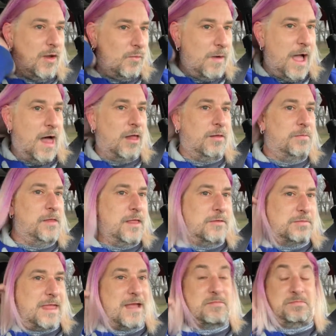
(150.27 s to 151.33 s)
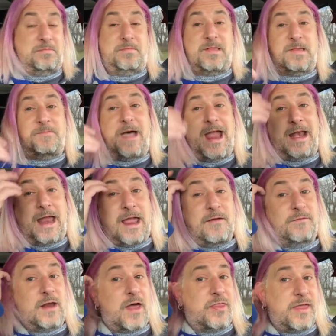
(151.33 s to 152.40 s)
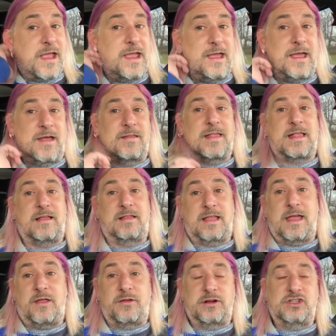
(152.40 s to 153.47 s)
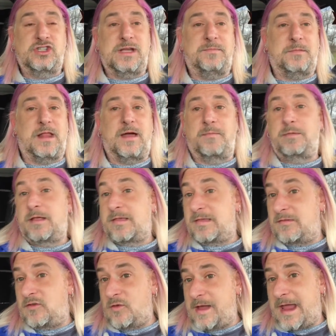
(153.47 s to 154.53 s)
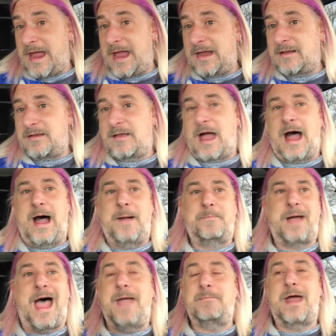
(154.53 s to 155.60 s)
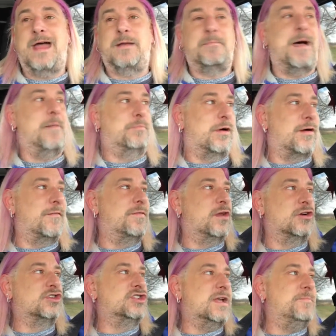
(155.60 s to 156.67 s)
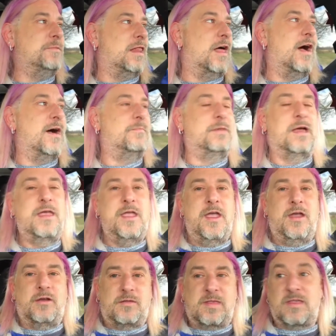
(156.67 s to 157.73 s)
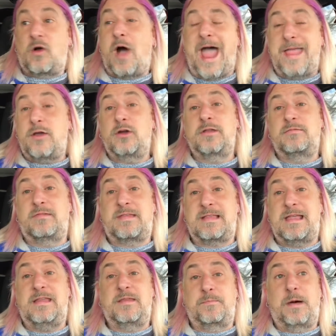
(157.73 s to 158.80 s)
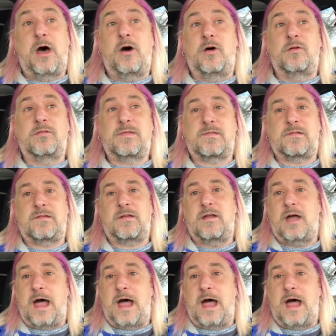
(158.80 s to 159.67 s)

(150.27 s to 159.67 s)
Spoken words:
Well, that's fine. I have nothing against that the other Jeep club is doing it. I'm not a member of their Jeep club, so I couldn't see the post.